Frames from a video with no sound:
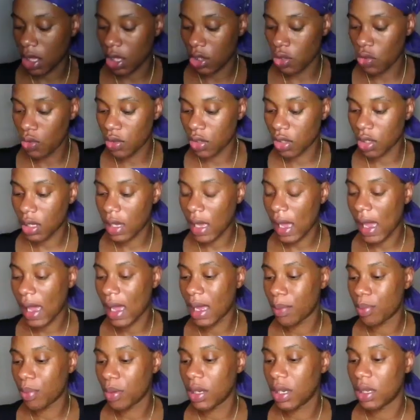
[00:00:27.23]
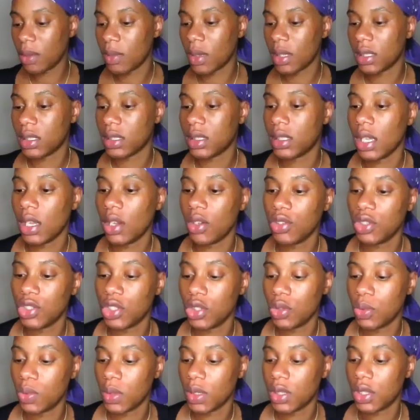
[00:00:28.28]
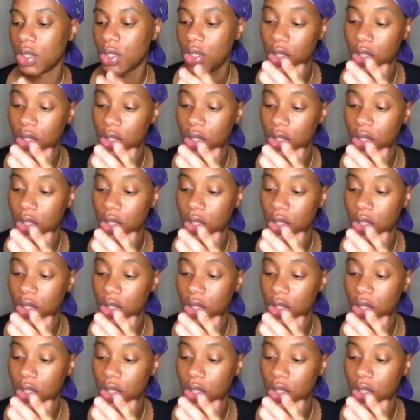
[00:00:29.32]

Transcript: the user guide pretty much tells you what to